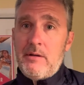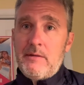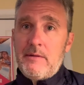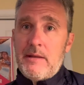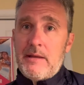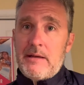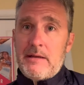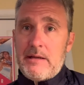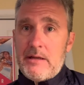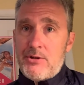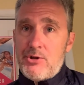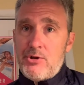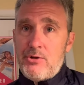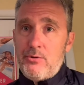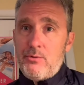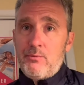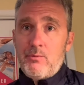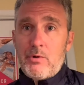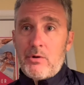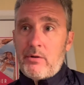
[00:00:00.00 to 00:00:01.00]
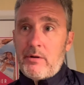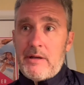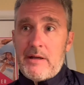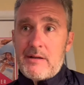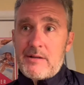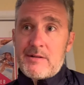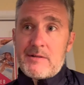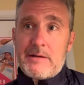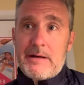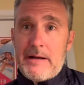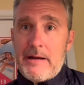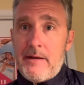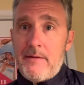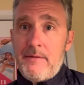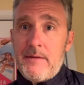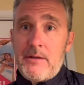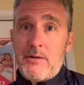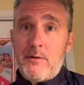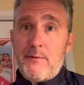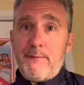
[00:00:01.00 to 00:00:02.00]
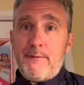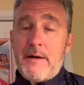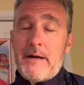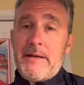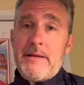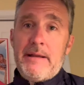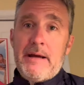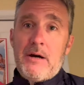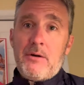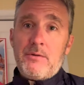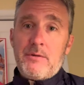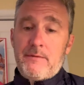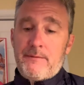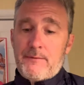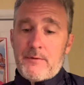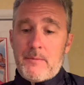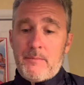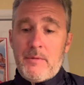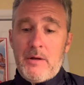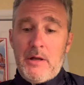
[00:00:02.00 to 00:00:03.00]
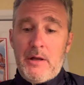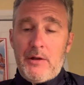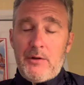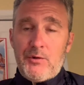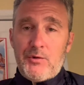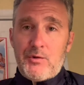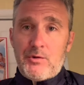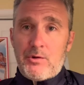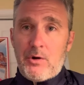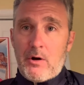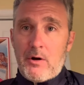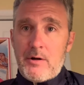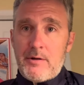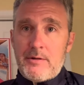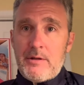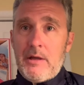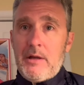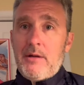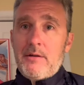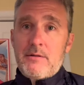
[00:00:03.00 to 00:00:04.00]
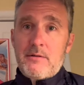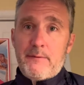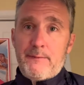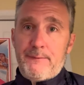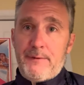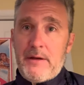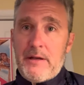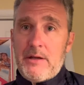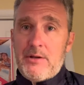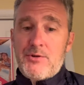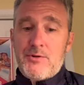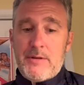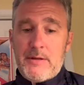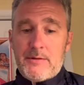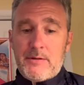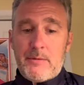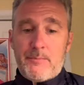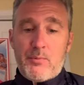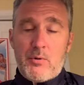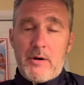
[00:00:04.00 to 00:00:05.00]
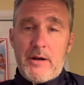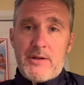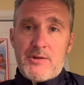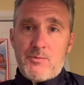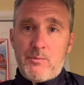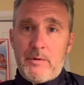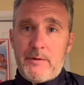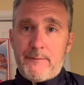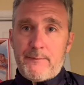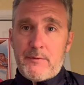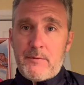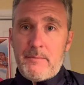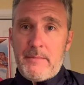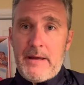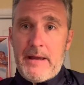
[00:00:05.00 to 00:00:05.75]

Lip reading: and they get you really excited, and then you find out from start to finish that the price went from